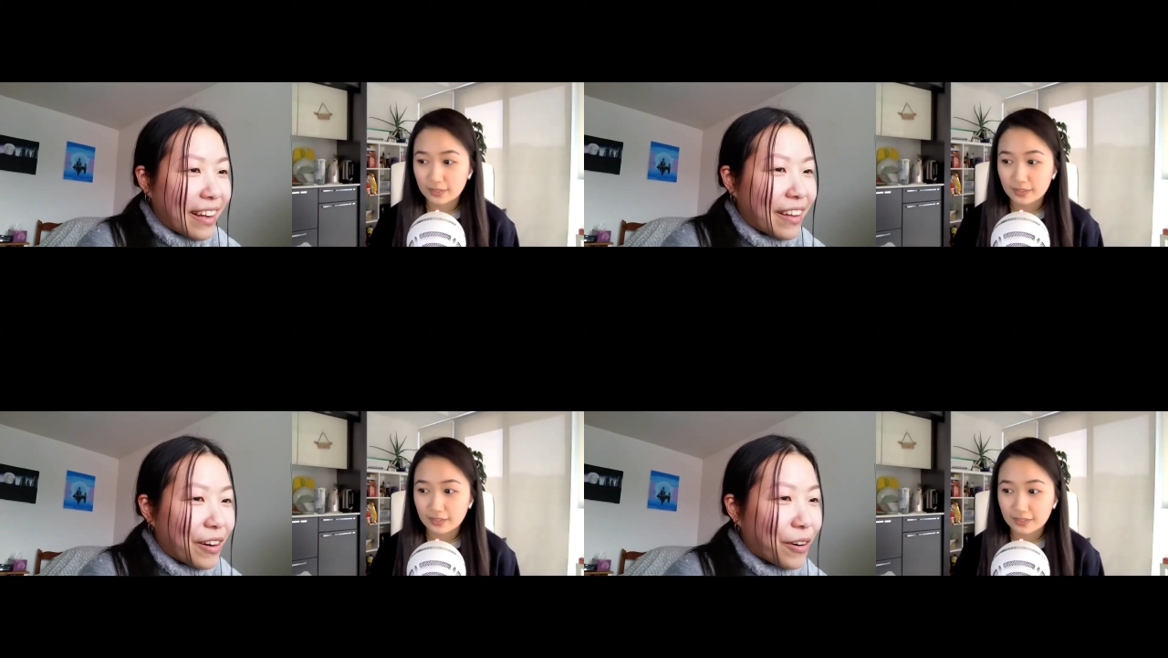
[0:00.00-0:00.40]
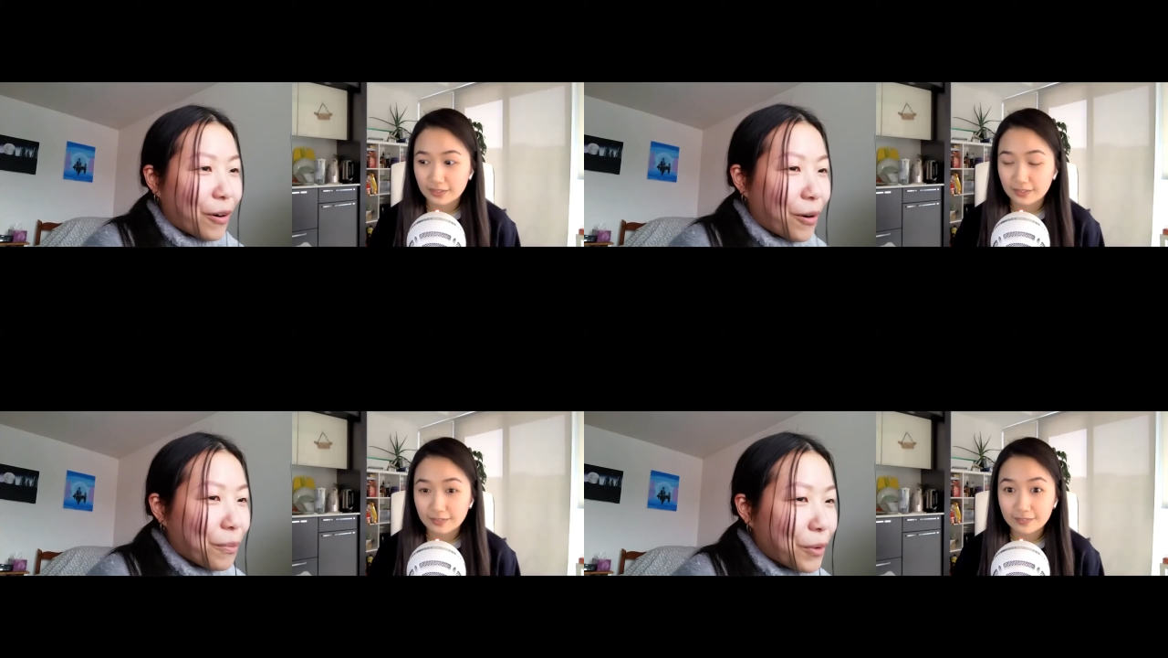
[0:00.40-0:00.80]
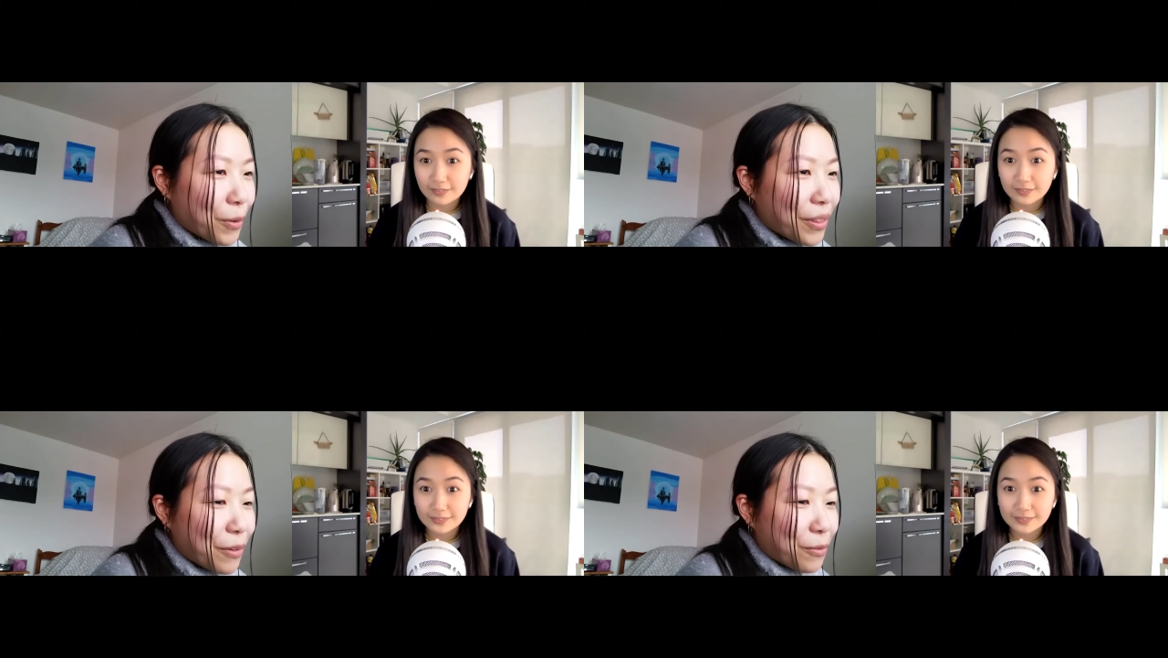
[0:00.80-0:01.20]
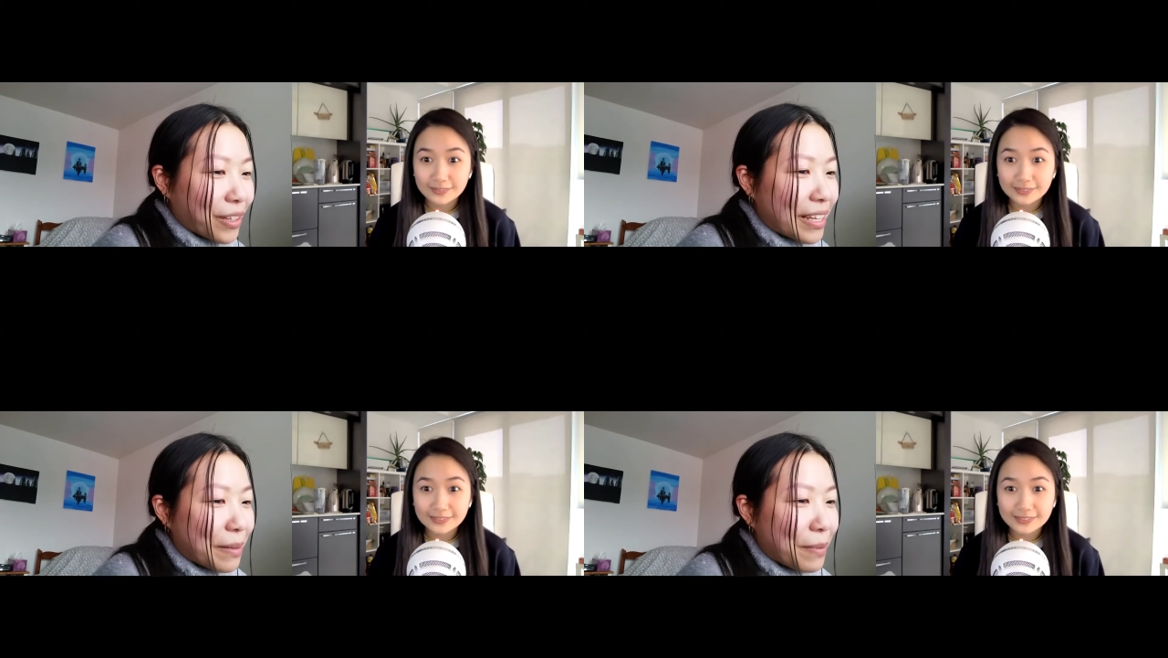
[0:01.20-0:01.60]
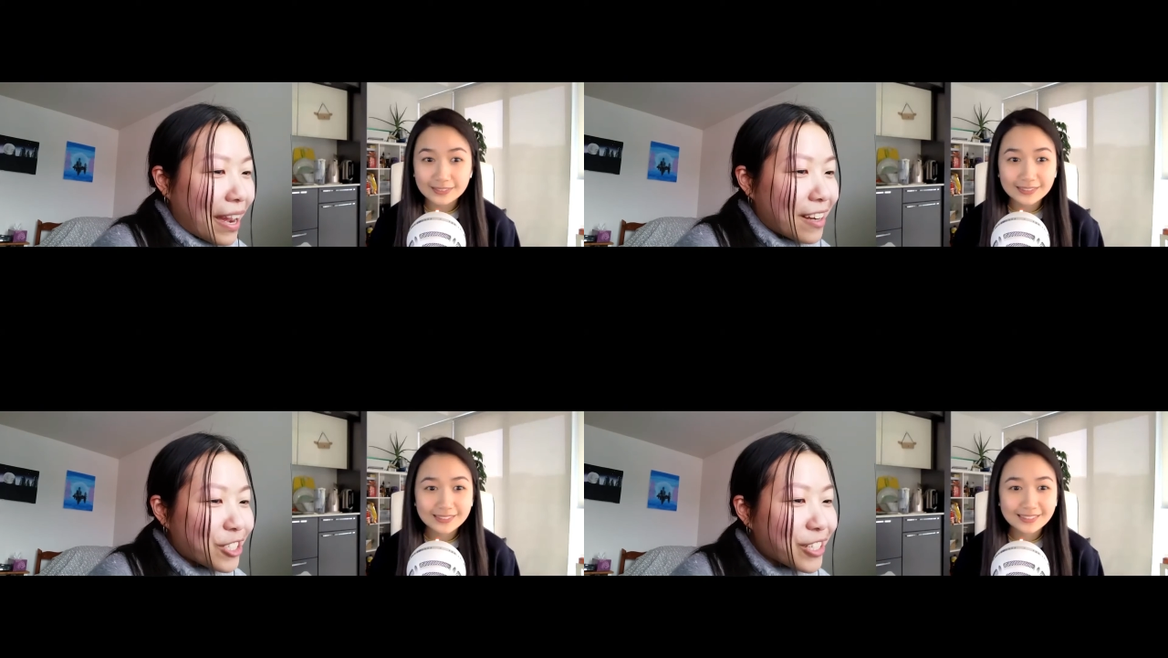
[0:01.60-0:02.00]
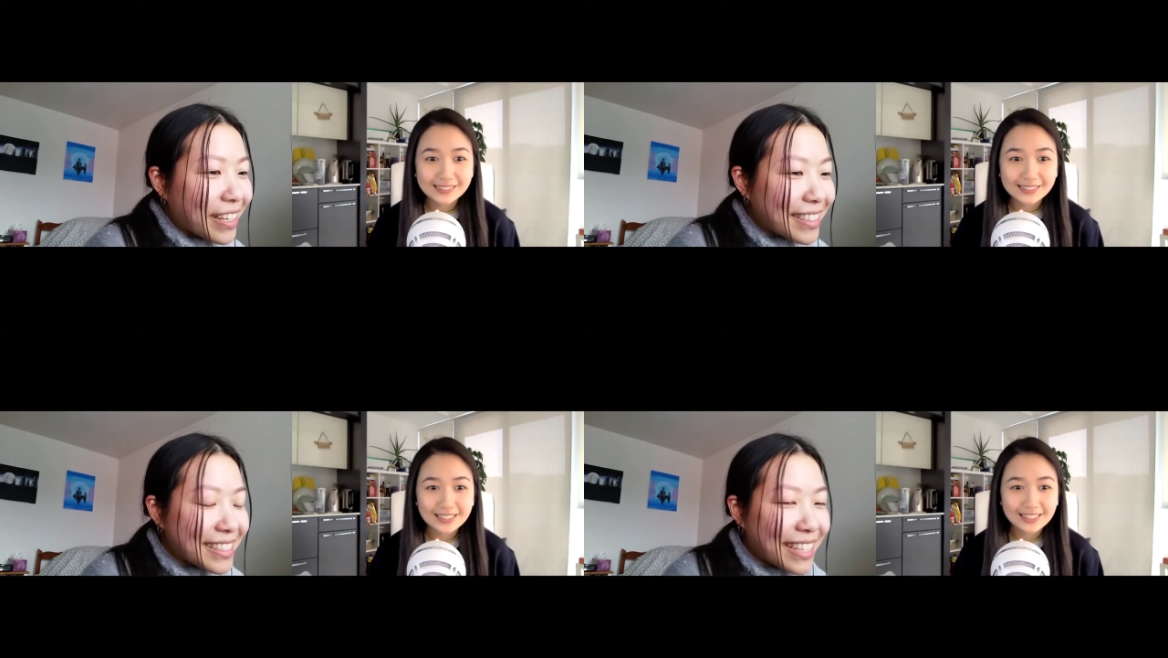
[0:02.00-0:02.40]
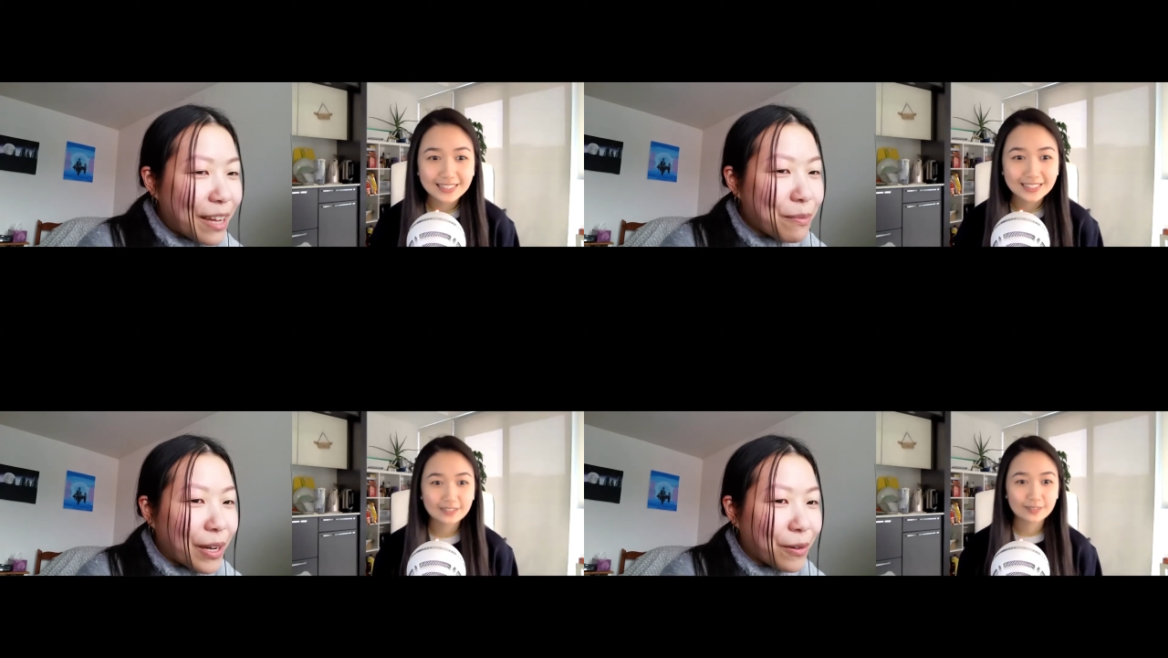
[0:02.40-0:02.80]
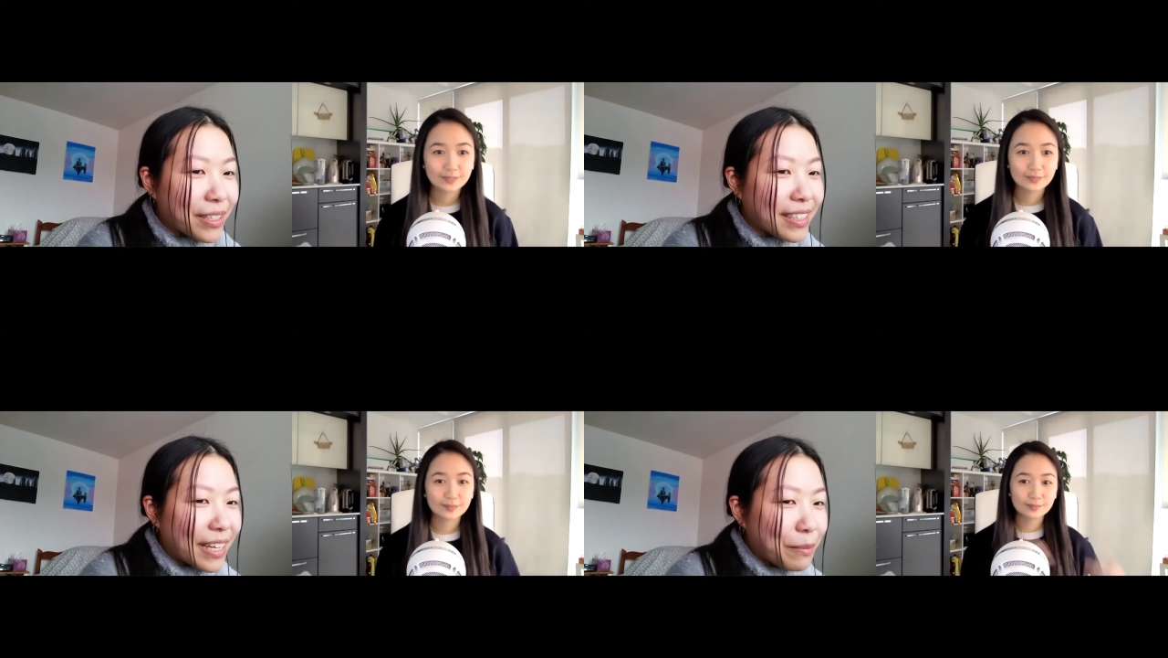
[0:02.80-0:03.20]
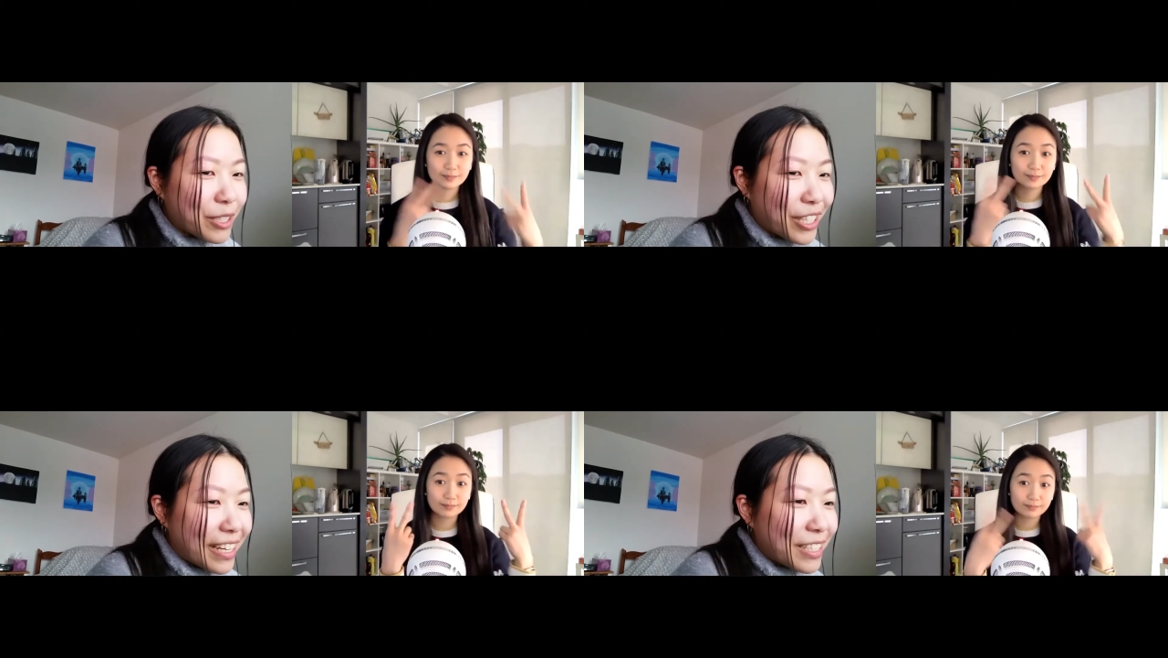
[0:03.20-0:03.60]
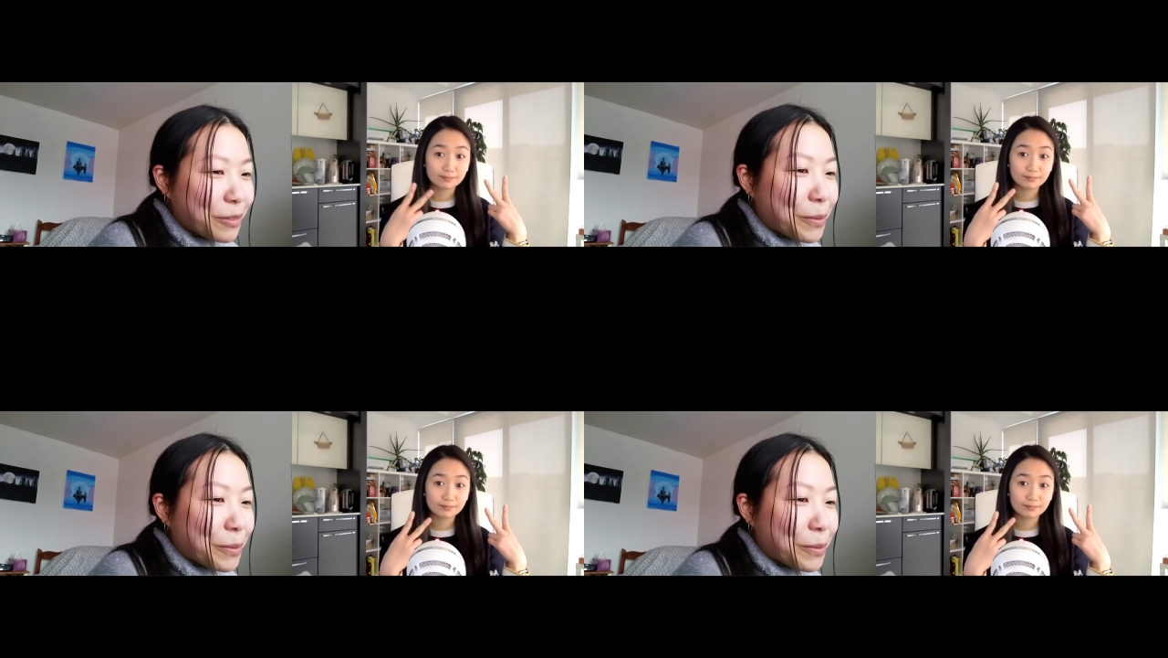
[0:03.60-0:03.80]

Speaker 1: and I are all both really passionate about climate change.